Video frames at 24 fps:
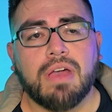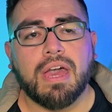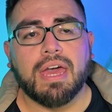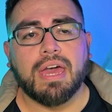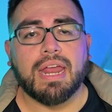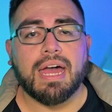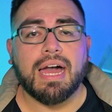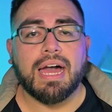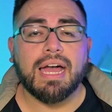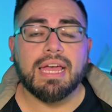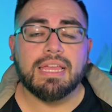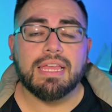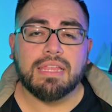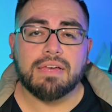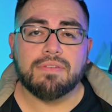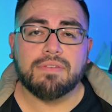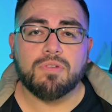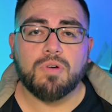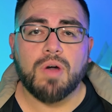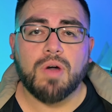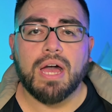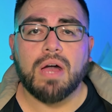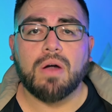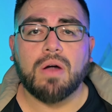at a high
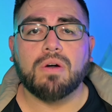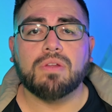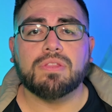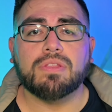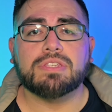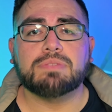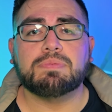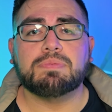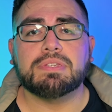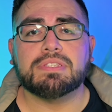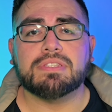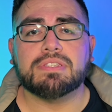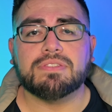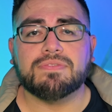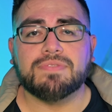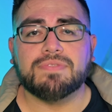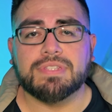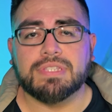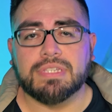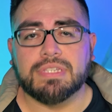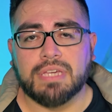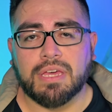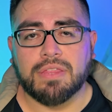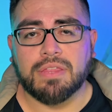level how all these pieces fit
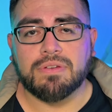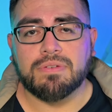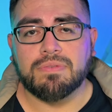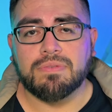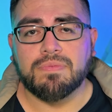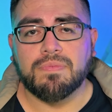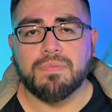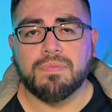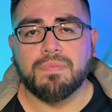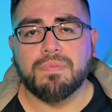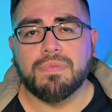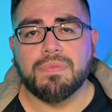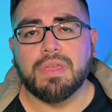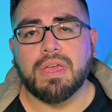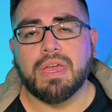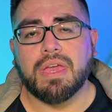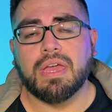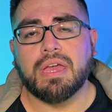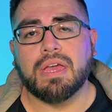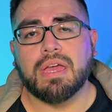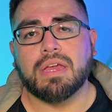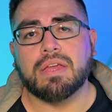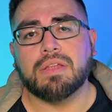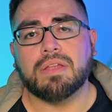together
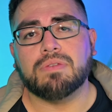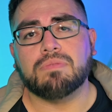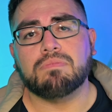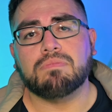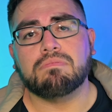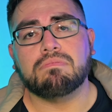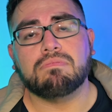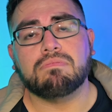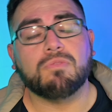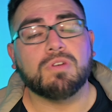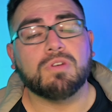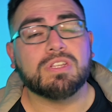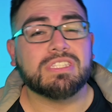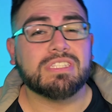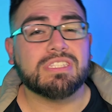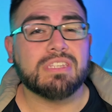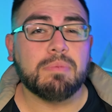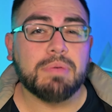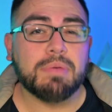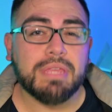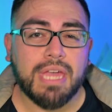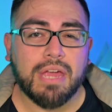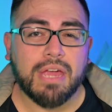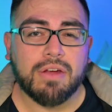and what some
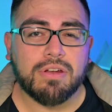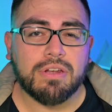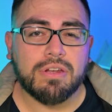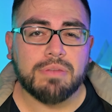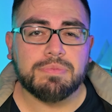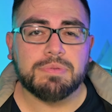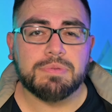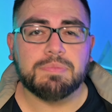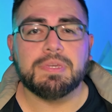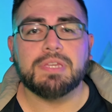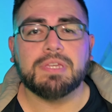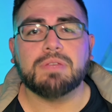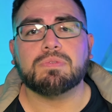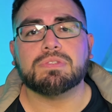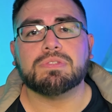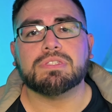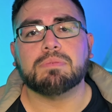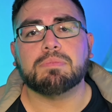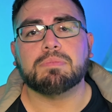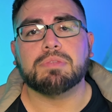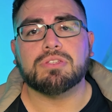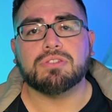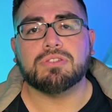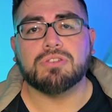of the acronyms mean, what
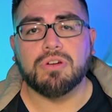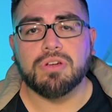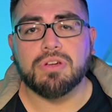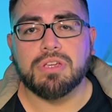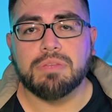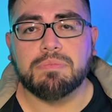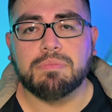some of the jargon